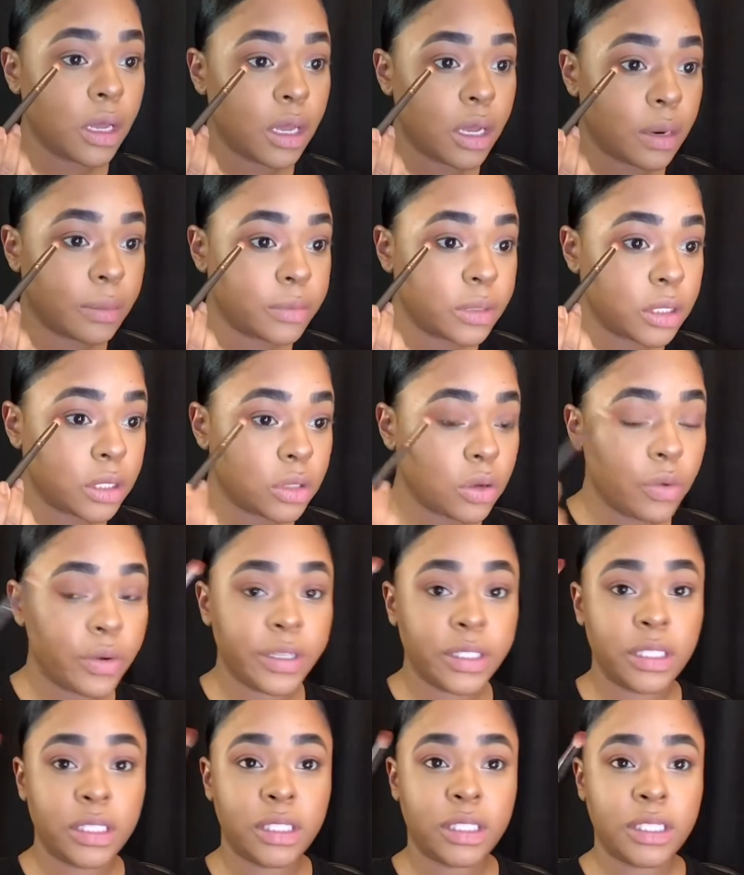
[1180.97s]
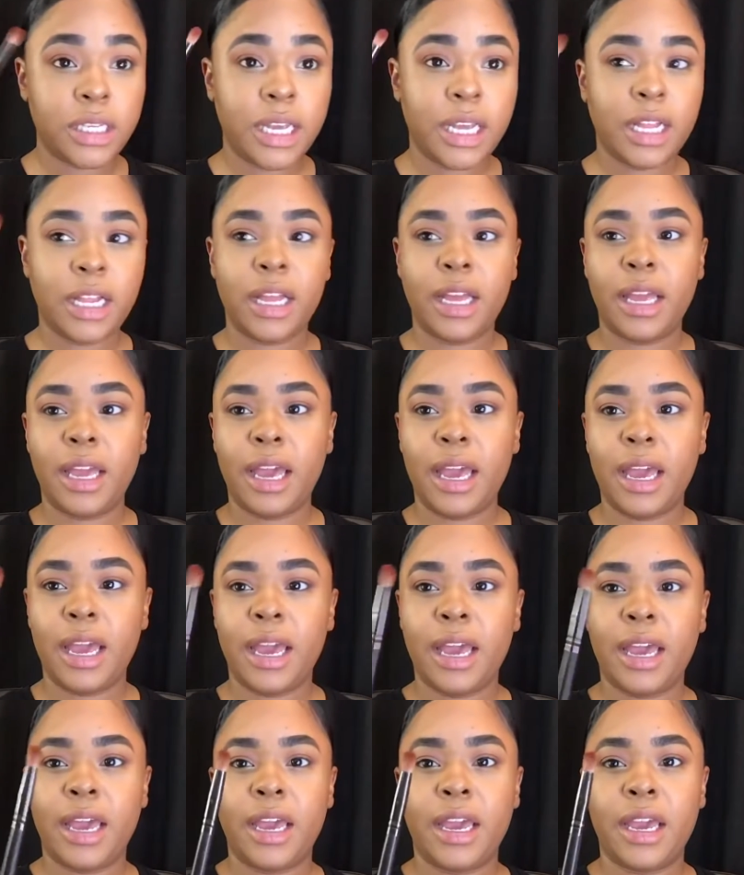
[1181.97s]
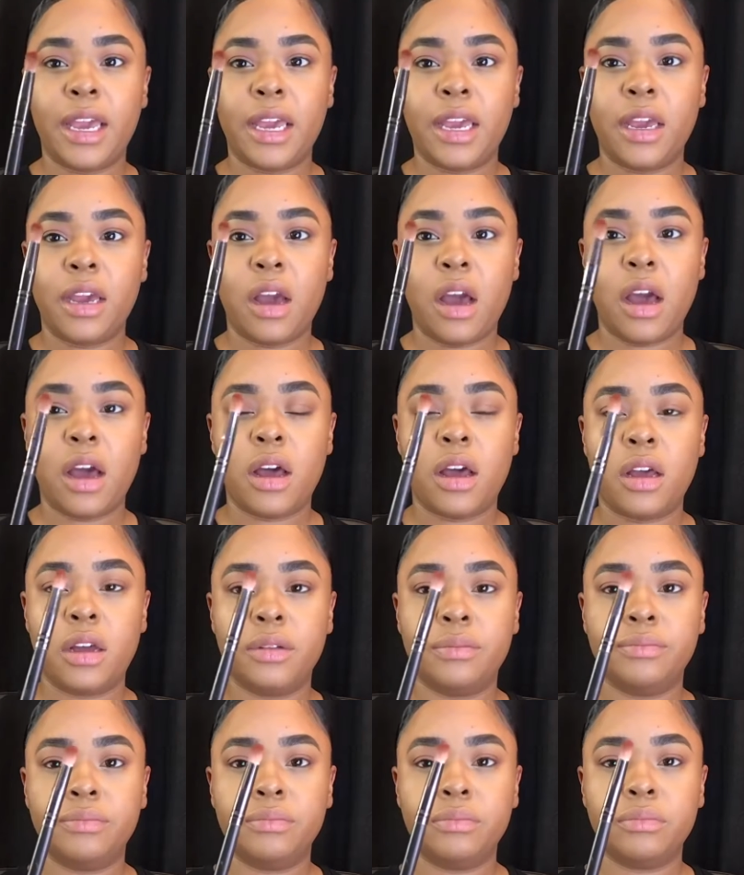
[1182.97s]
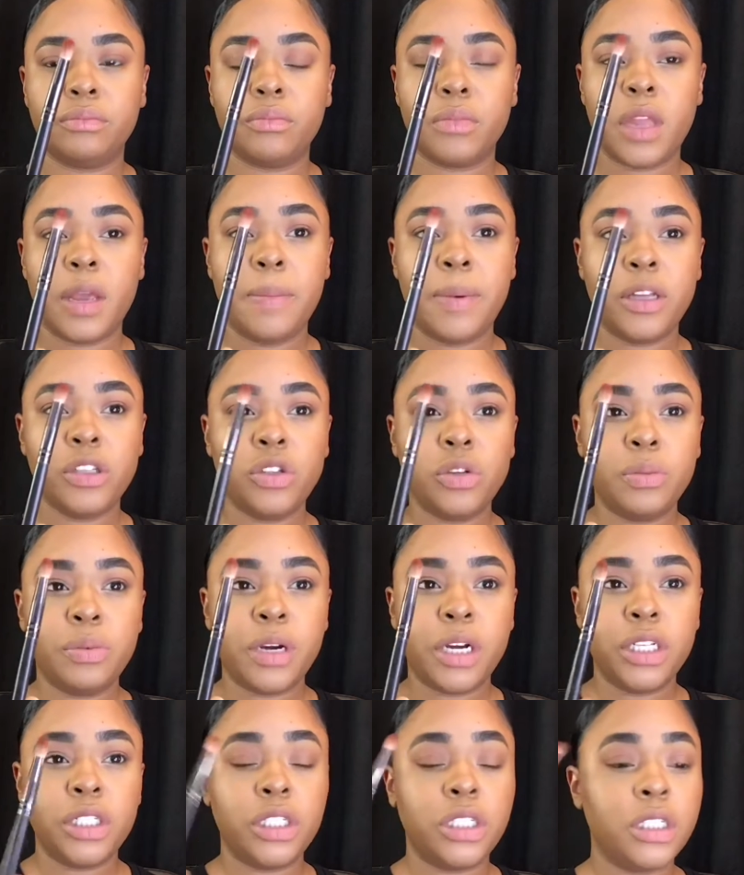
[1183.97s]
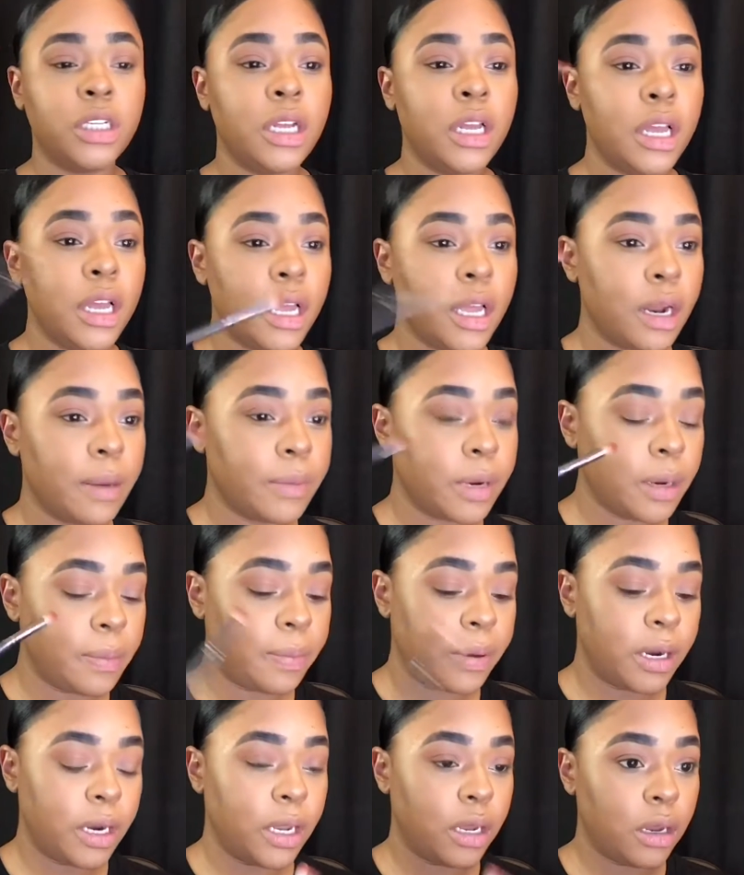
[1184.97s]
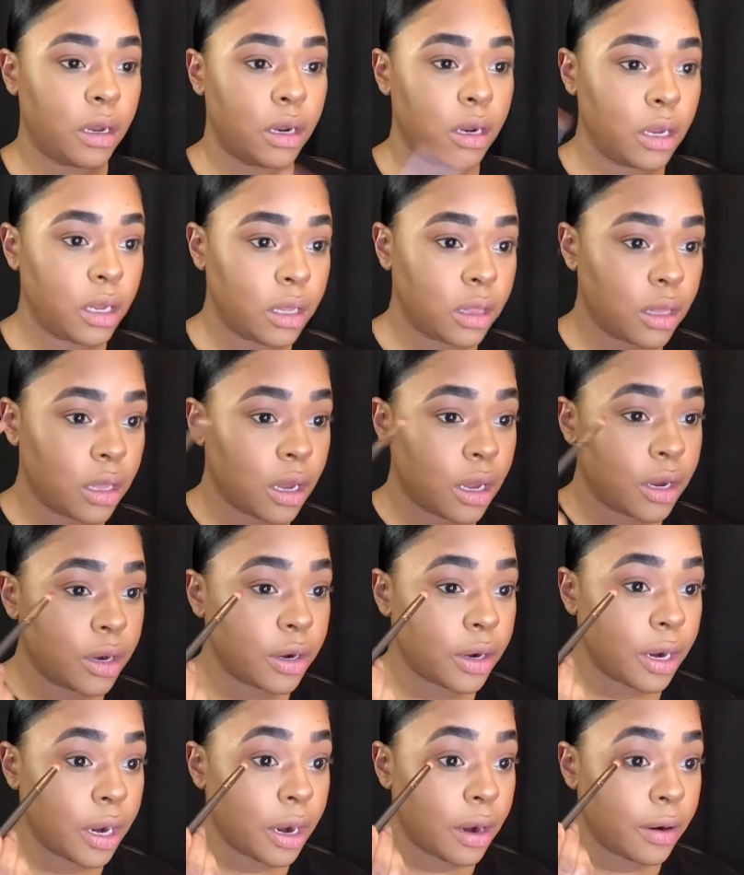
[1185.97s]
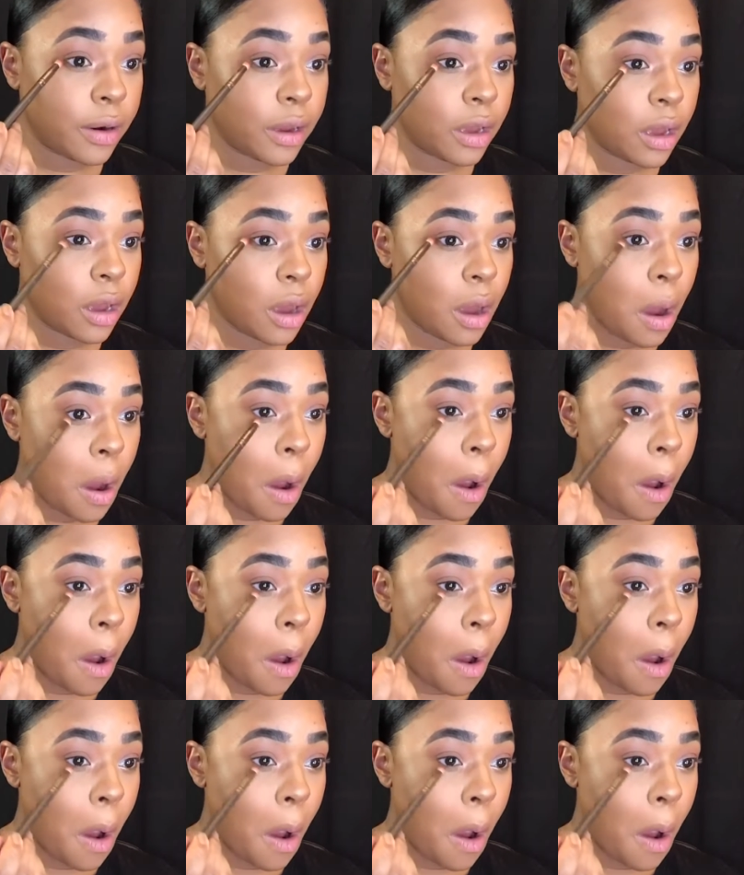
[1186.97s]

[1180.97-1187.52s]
And I'm just going to take like a pencil brush. I'm gonna put it in the under area.